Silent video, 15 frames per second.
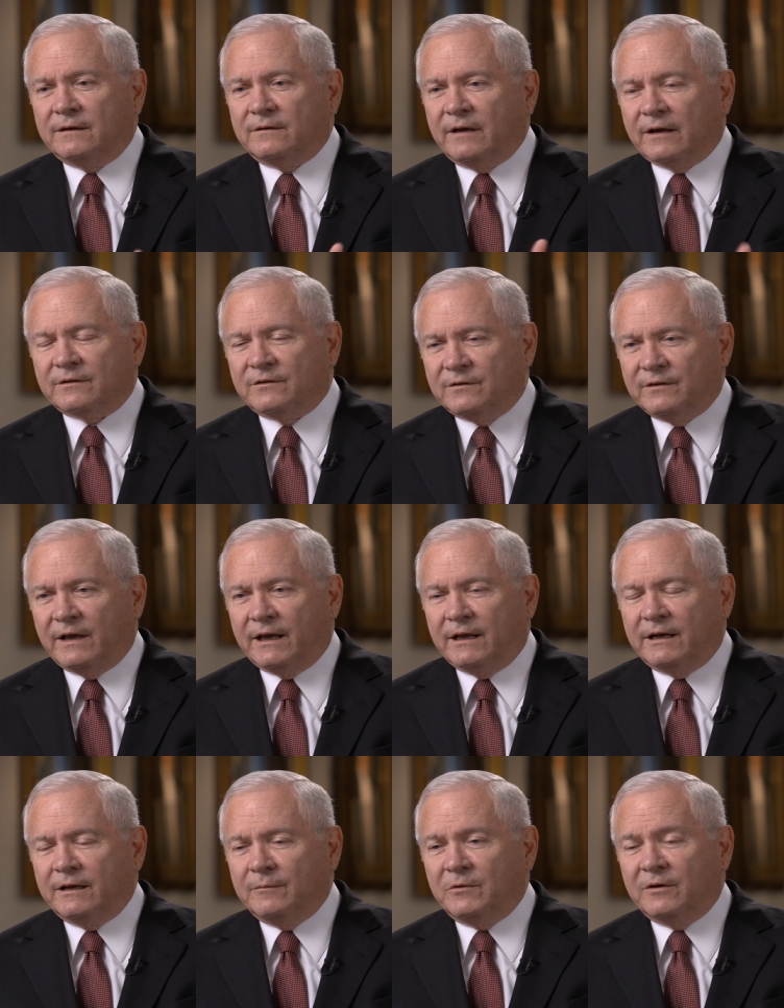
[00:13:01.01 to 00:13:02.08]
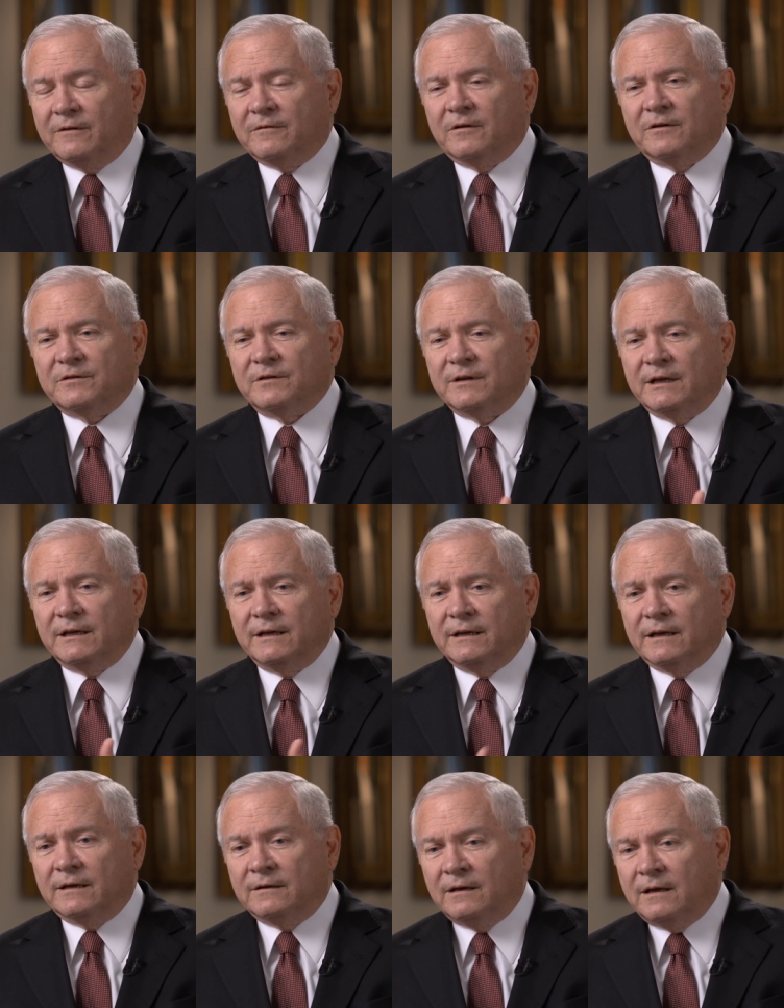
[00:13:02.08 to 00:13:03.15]
at Texas A and M University,
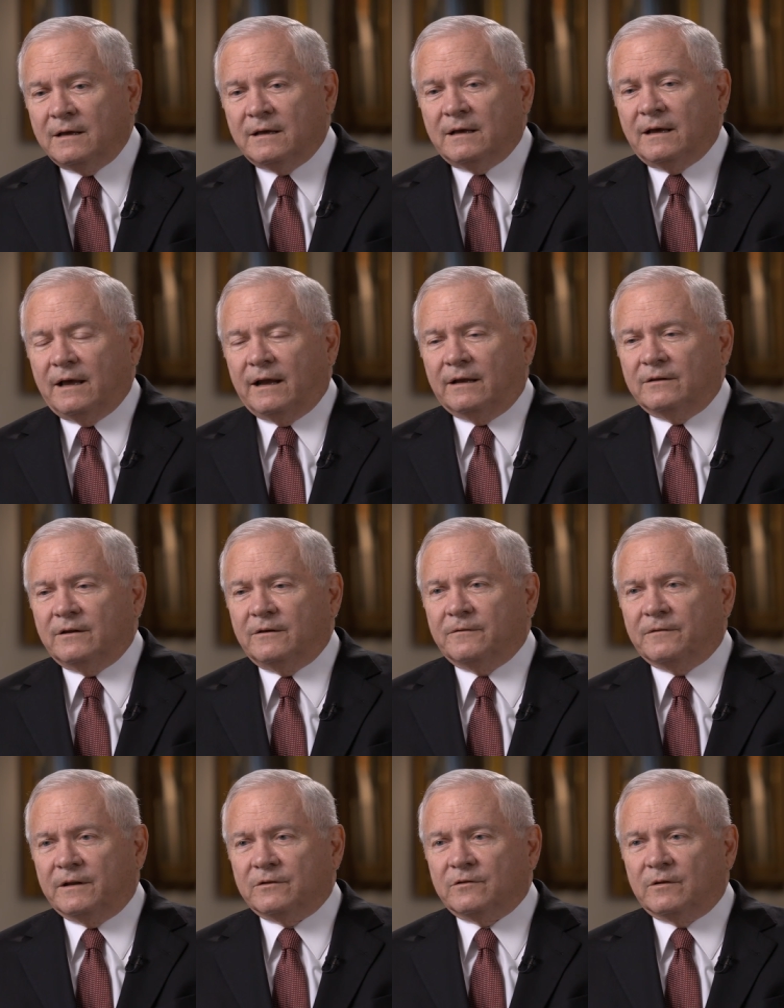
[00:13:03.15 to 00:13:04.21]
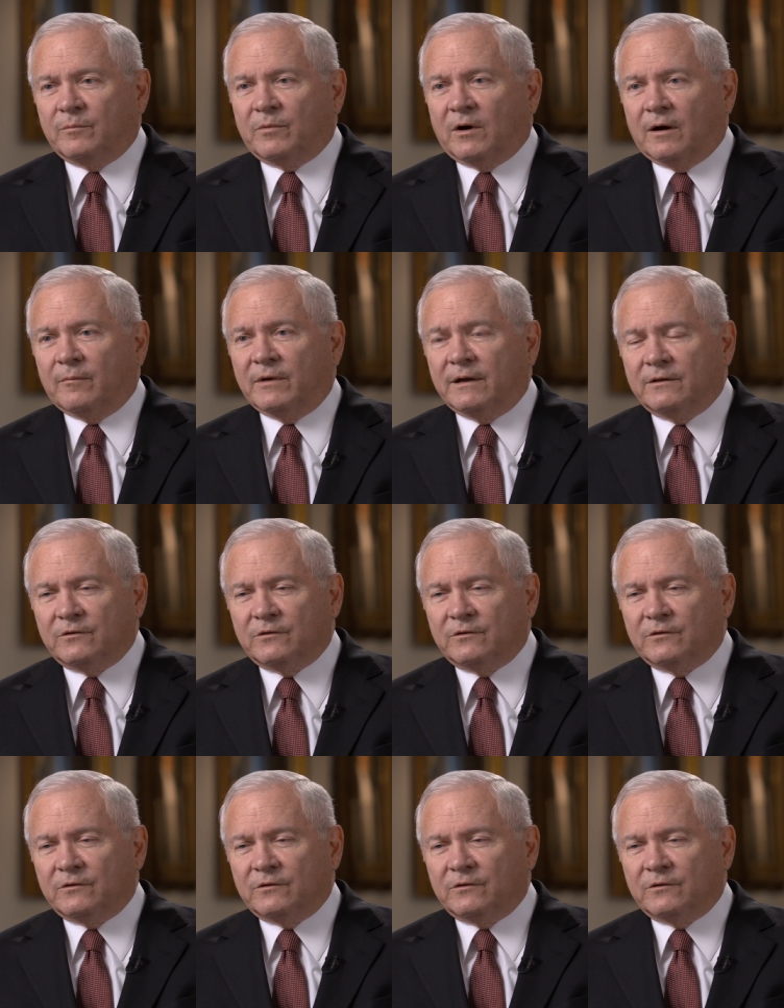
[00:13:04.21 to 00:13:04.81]
and, and in the Defense Department.